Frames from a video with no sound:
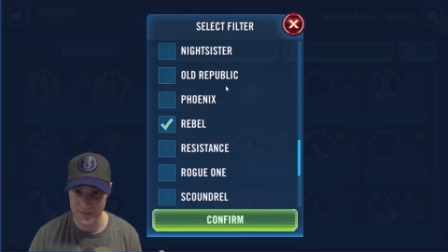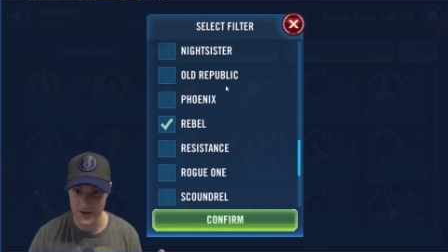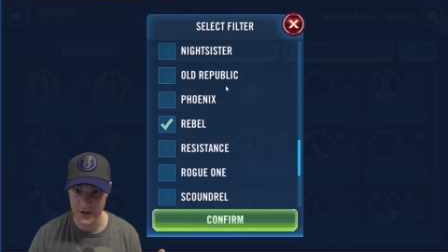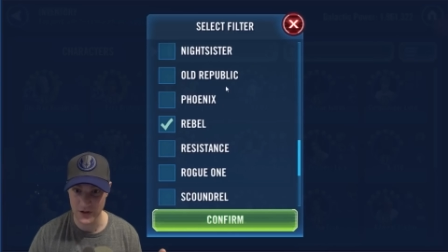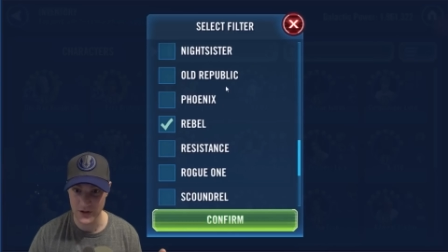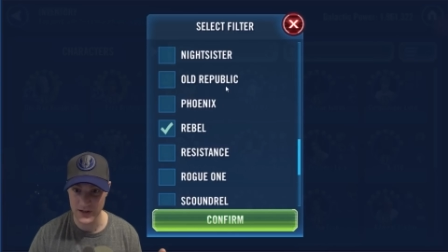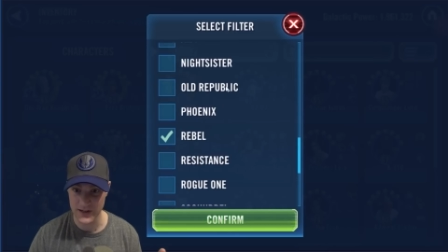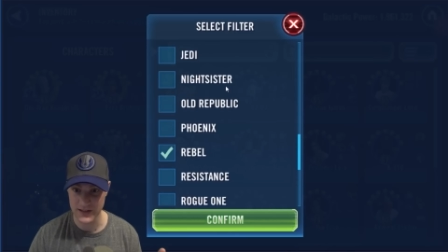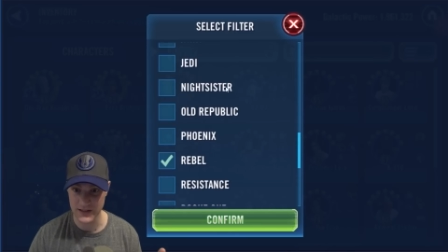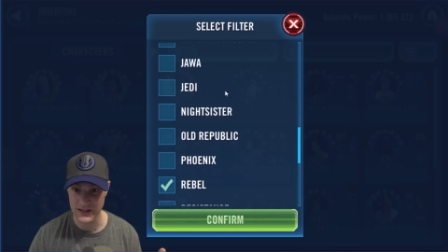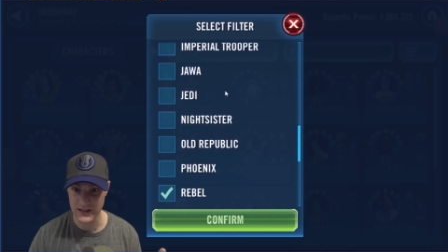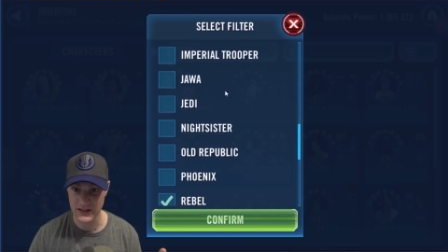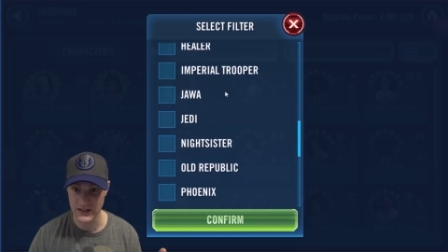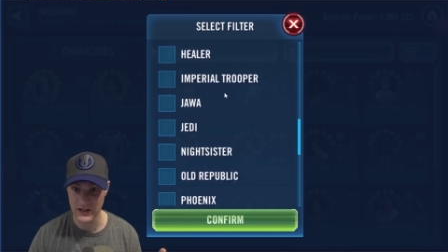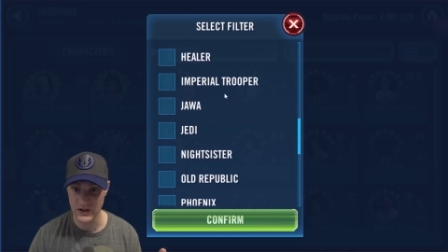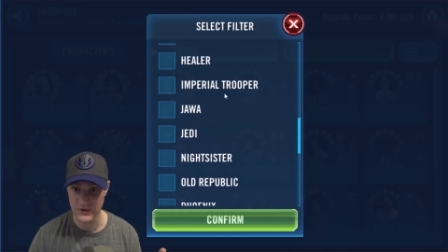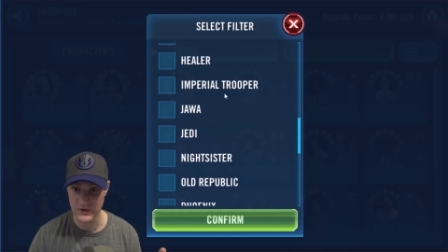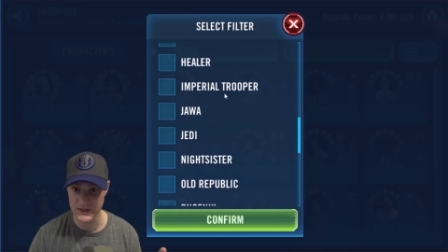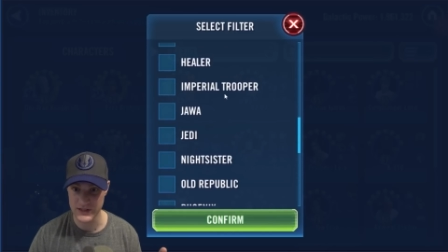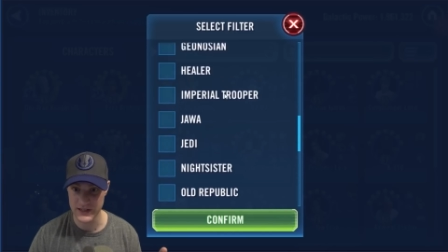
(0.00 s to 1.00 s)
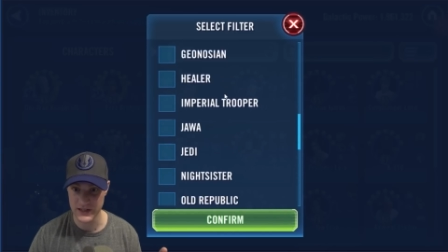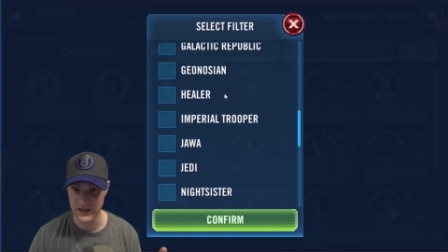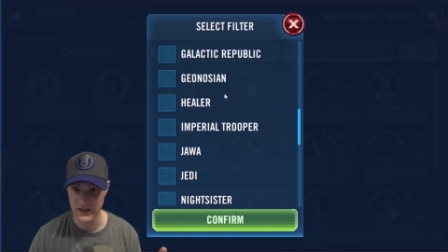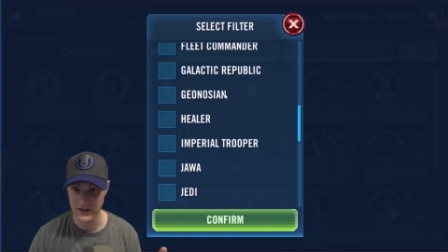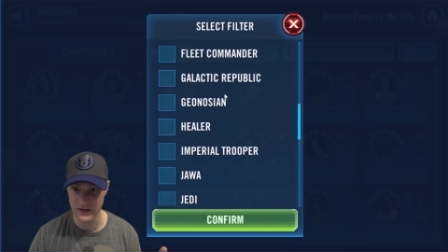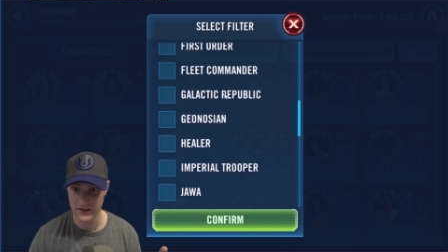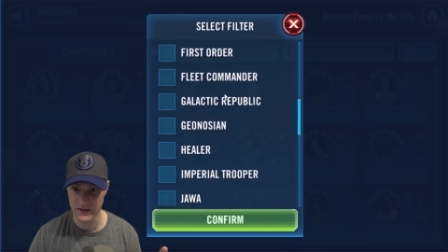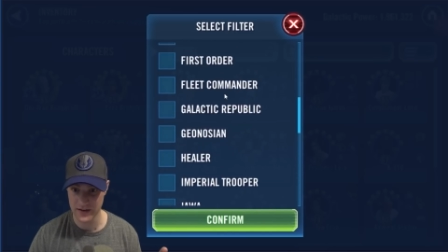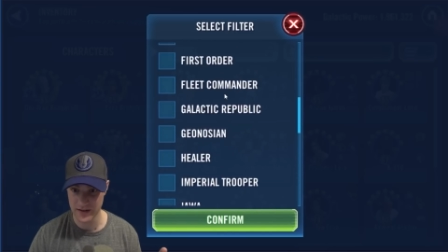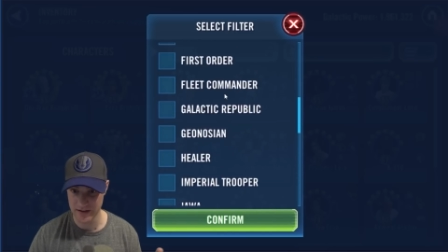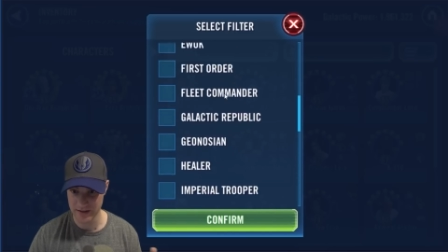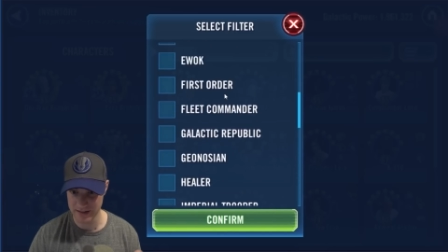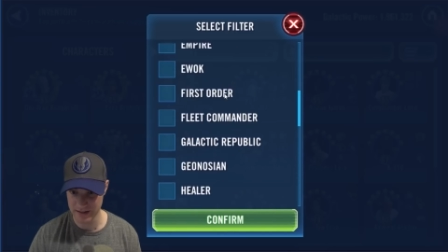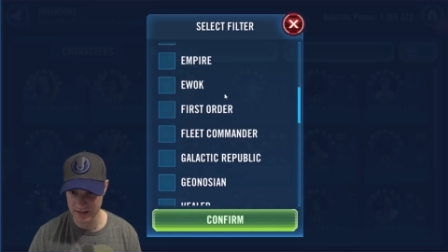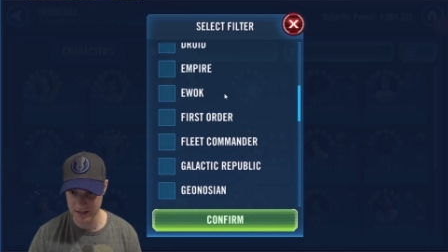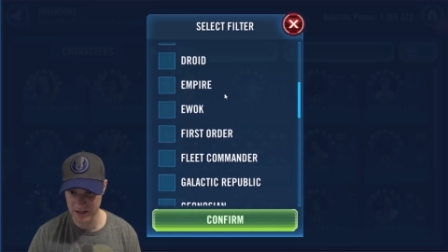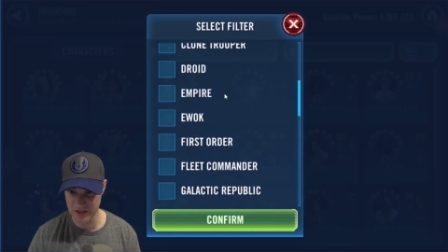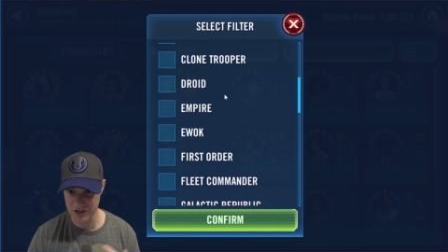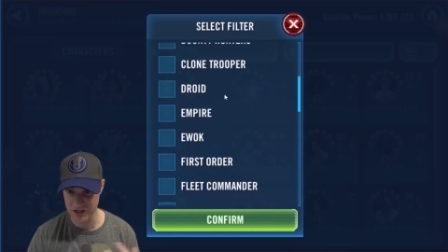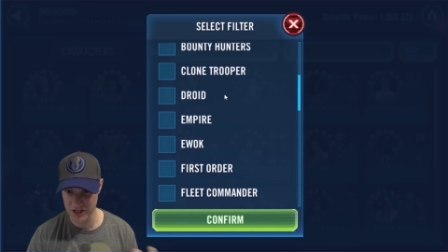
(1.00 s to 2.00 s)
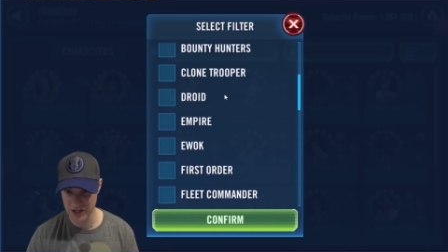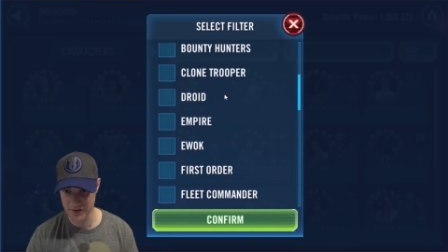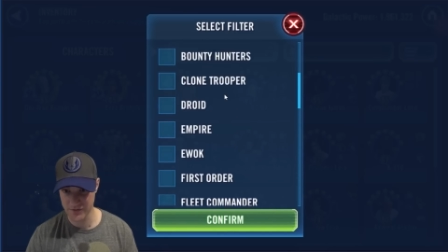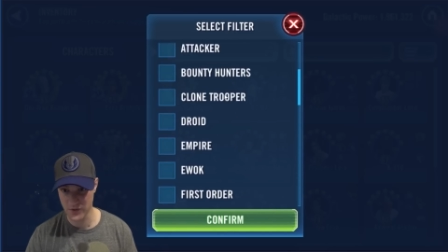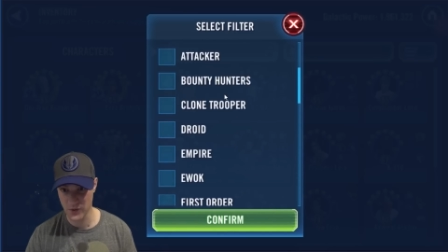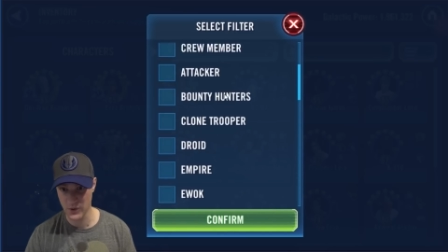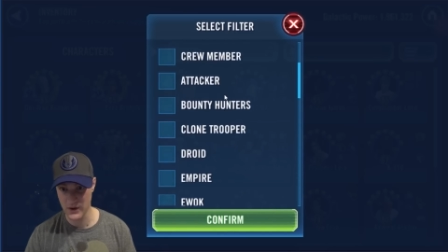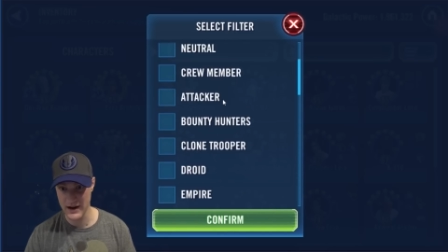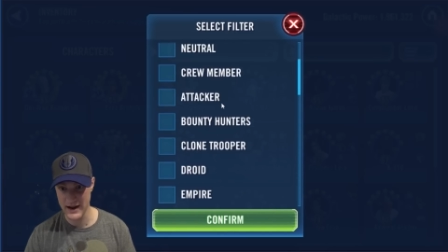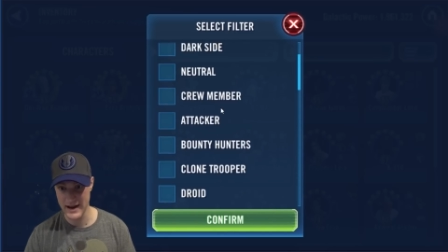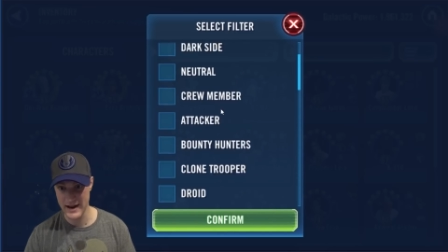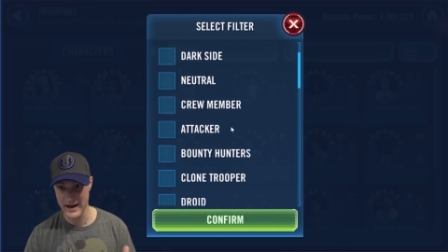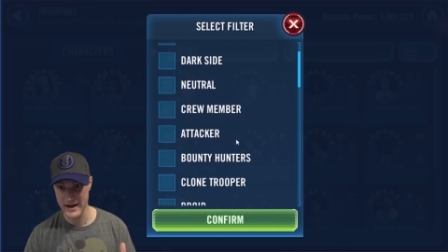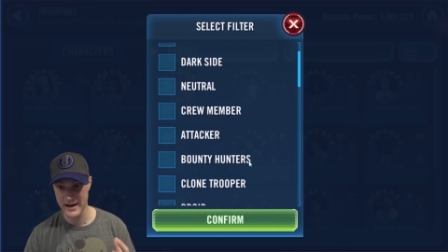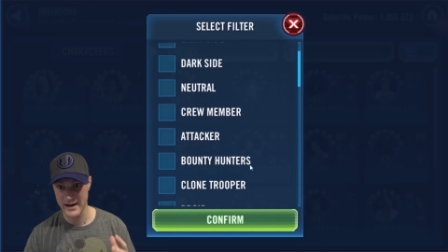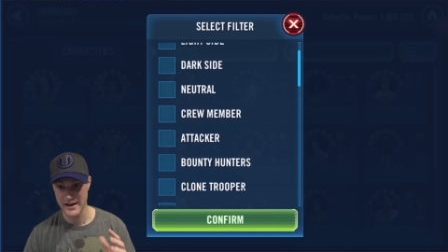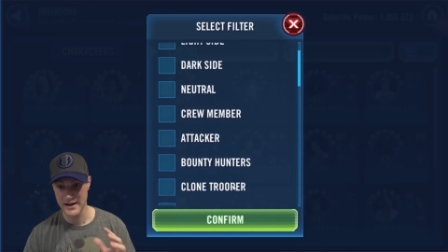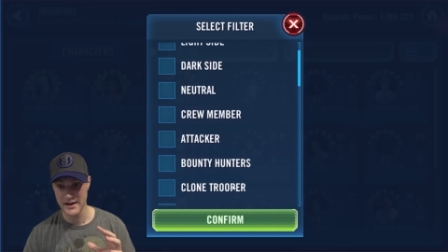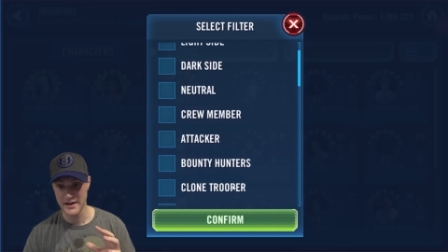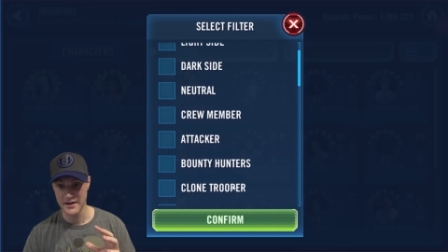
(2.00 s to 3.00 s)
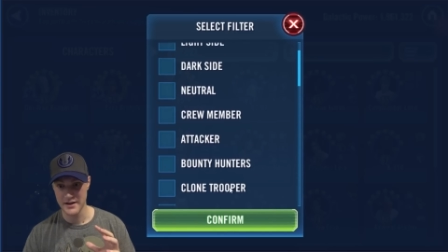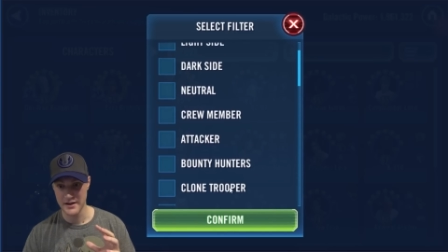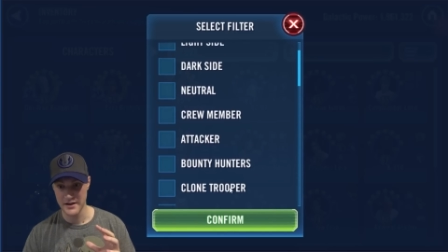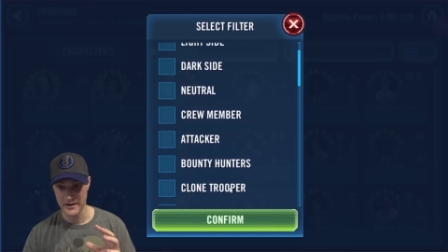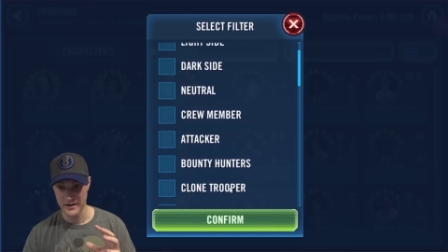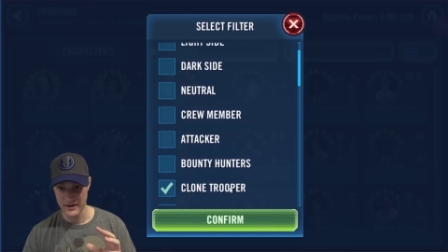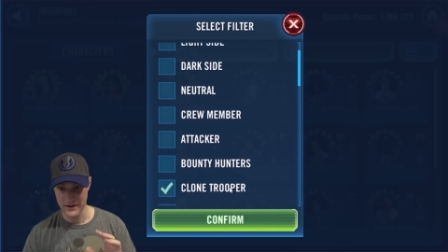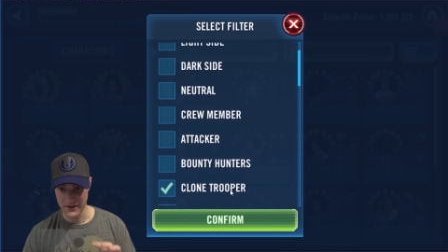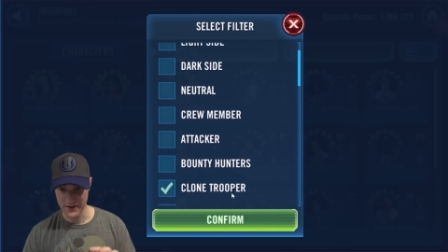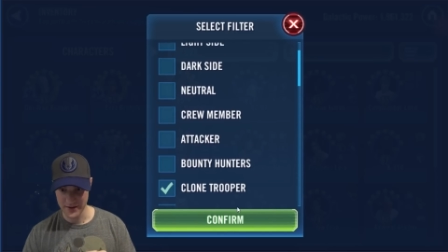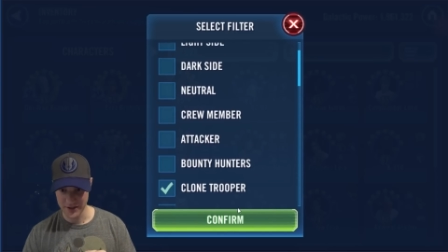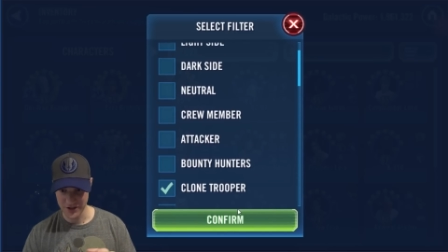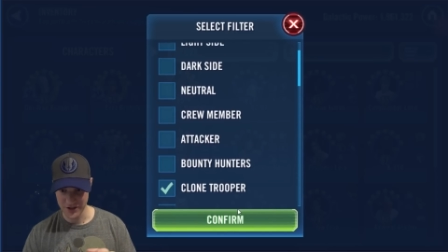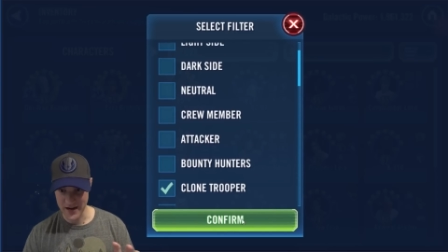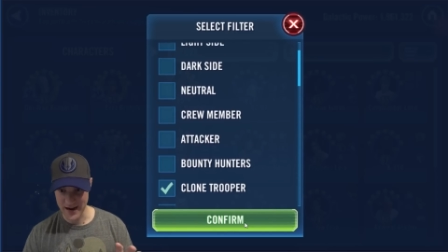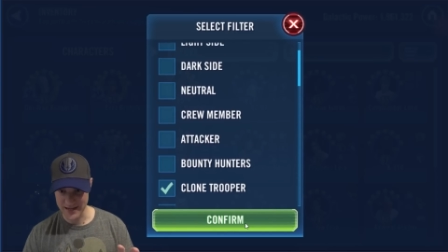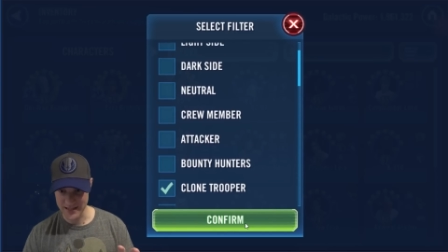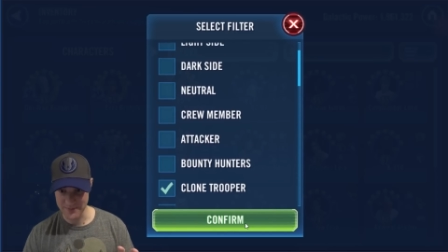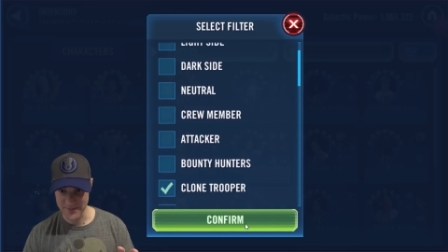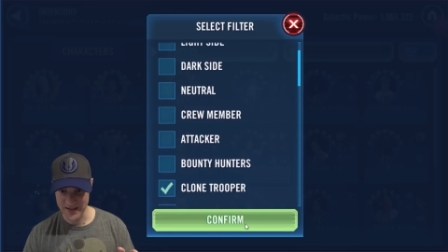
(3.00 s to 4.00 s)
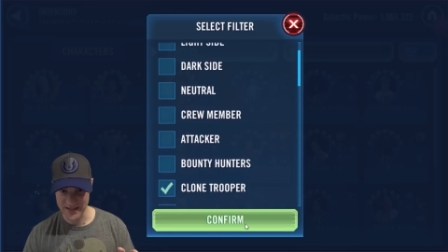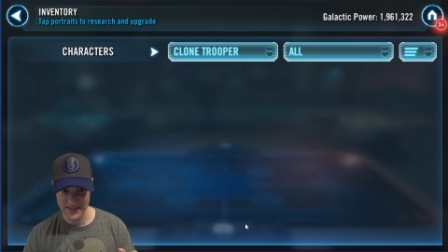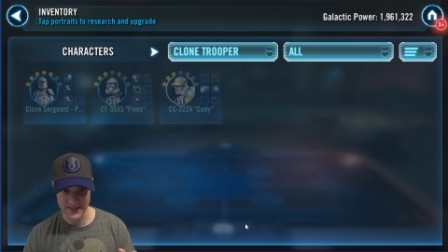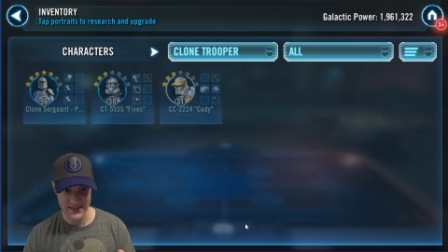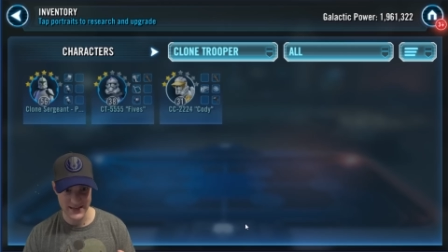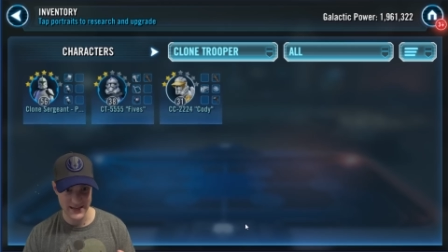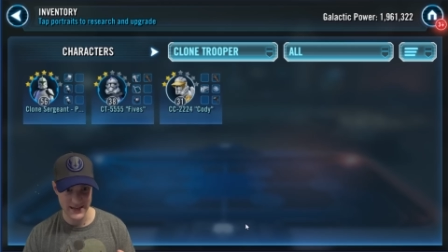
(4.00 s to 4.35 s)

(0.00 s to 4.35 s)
I'm going to go look at the clones here. This is just for a Chex Mix